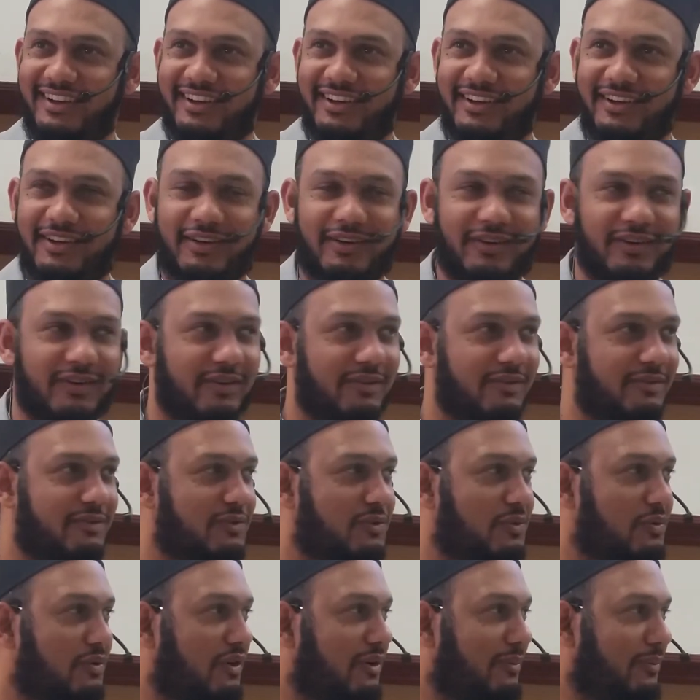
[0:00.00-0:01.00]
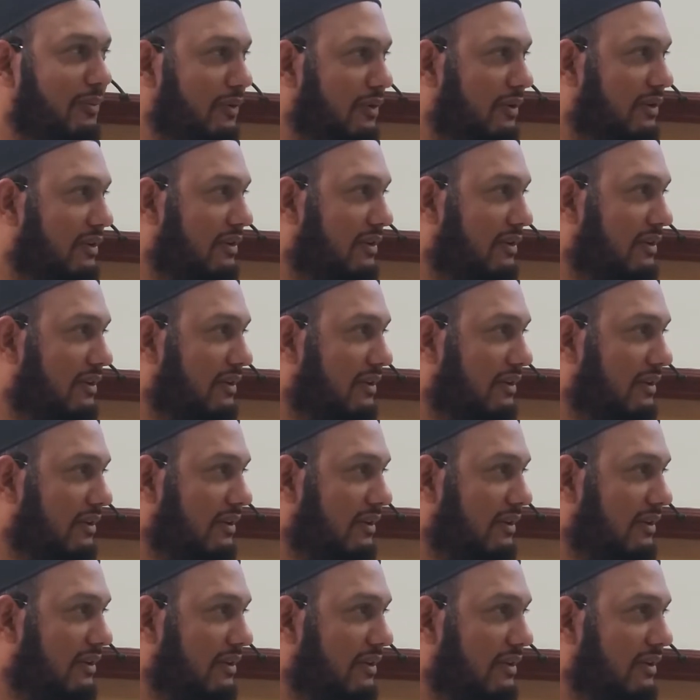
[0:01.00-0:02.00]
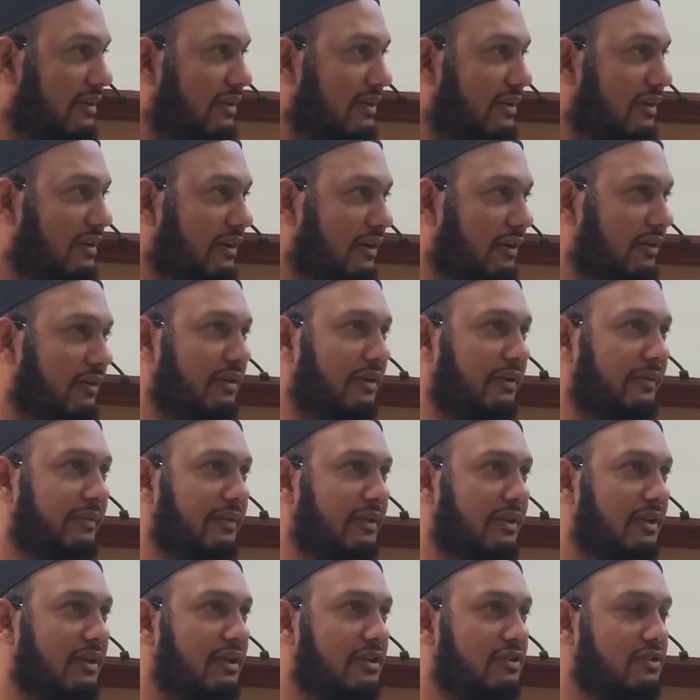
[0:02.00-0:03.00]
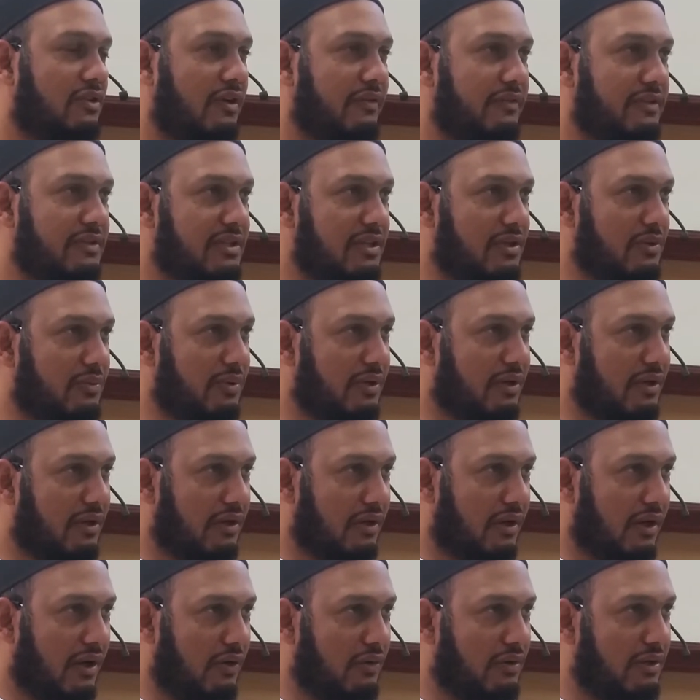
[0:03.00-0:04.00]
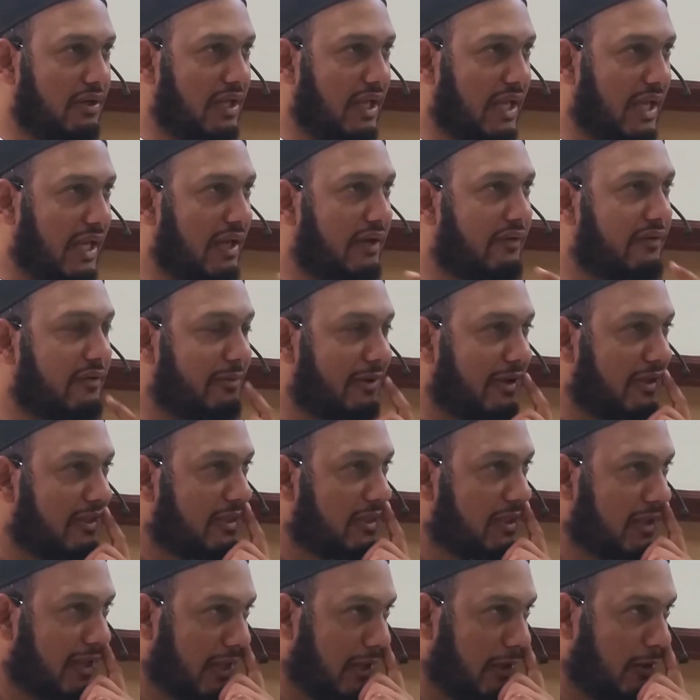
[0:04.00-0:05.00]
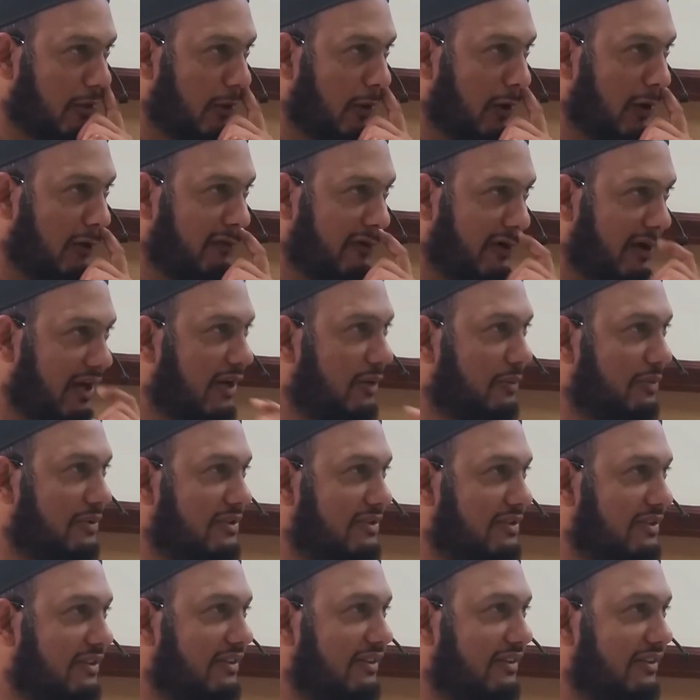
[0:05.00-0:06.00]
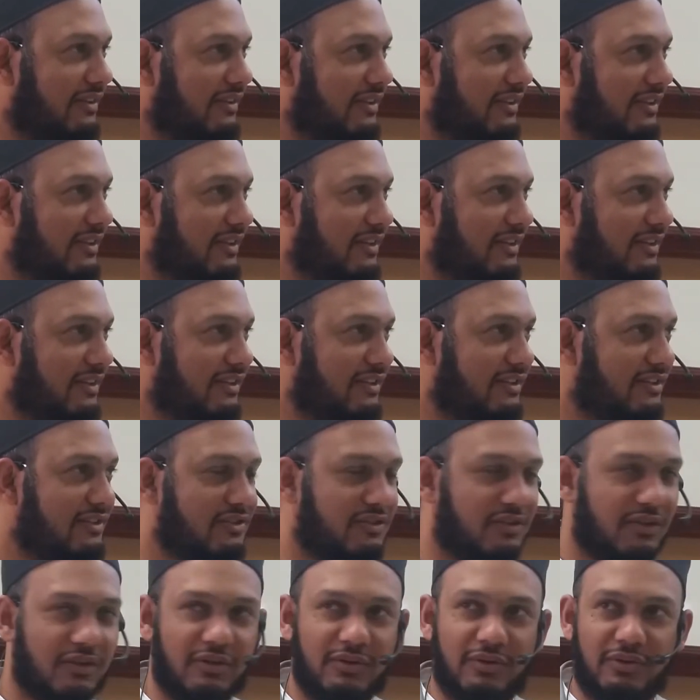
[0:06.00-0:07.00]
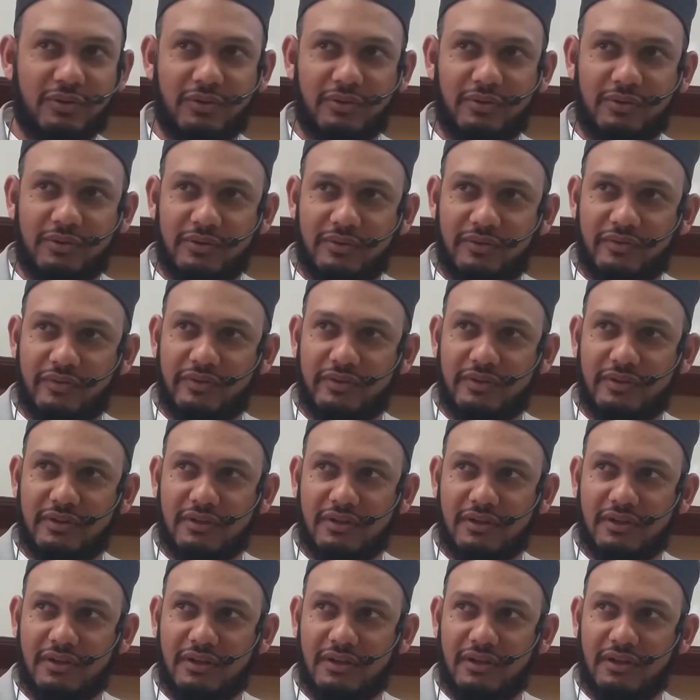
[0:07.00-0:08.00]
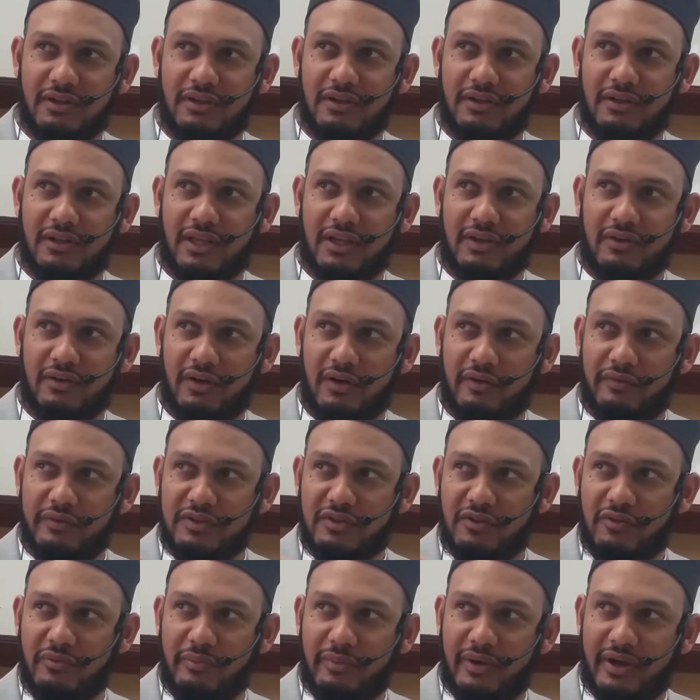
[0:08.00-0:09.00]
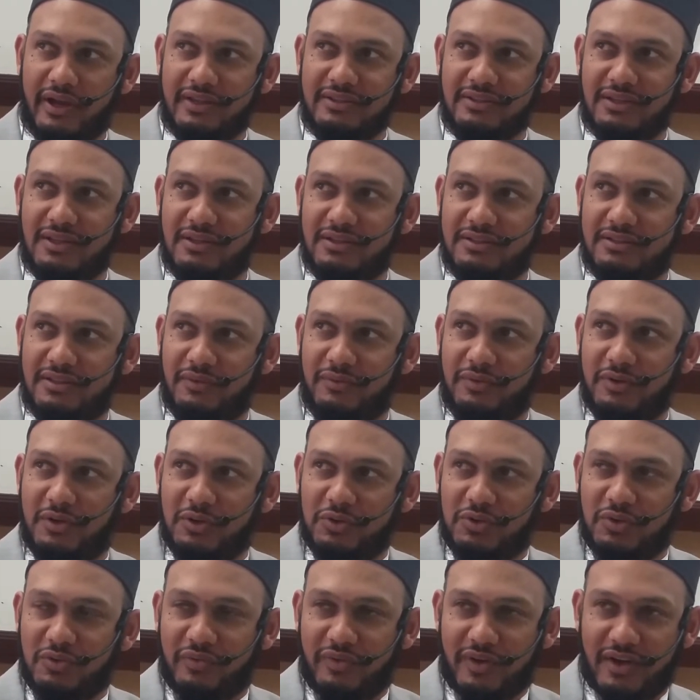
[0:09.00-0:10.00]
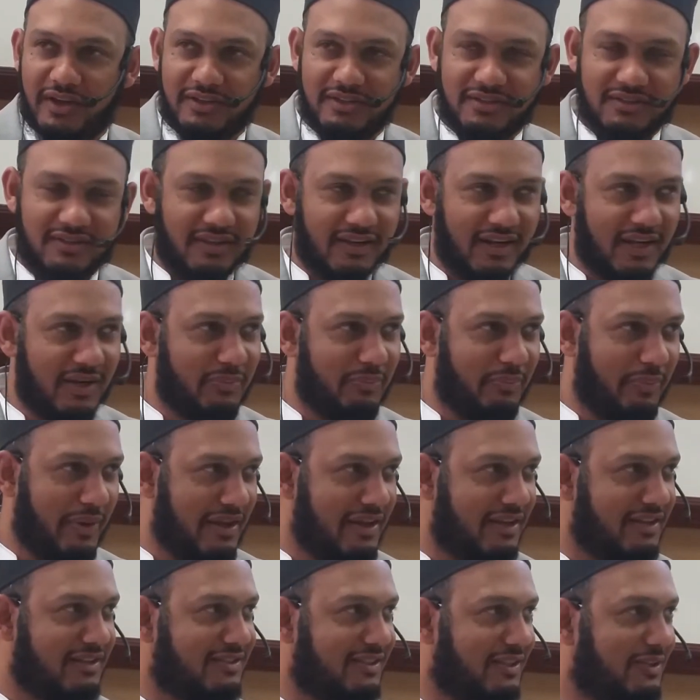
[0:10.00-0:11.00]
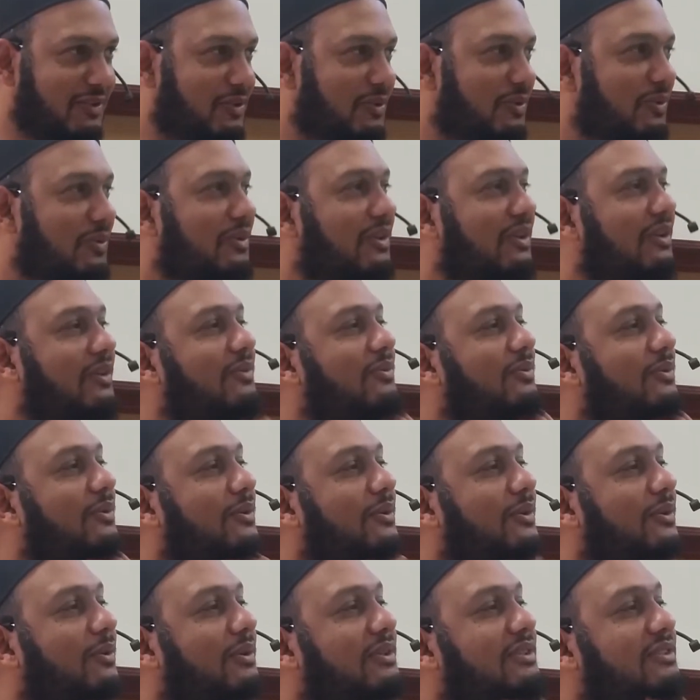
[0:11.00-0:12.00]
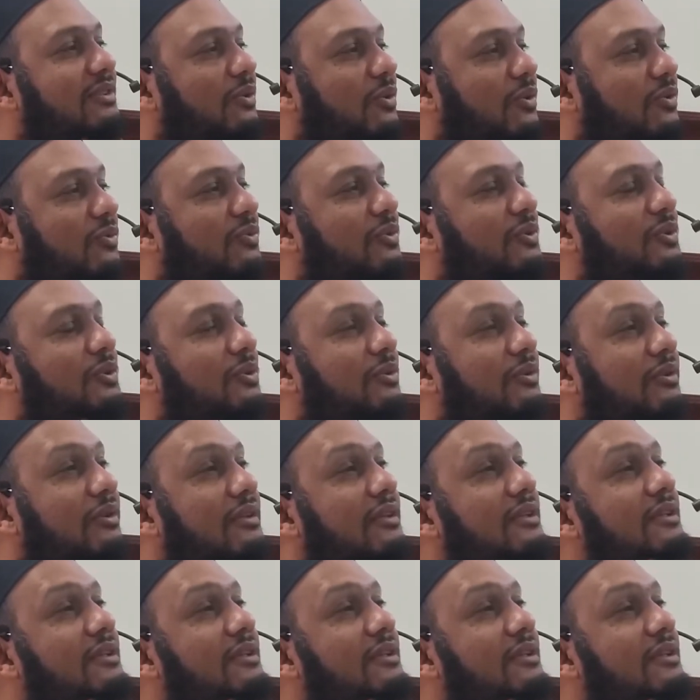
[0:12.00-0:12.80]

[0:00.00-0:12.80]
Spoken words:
of Surah Mulk. Okay. So obviously we only have about 3.5 hours here. So like obviously on my side it's difficult to find just the right balance that you're looking for and what's good for you.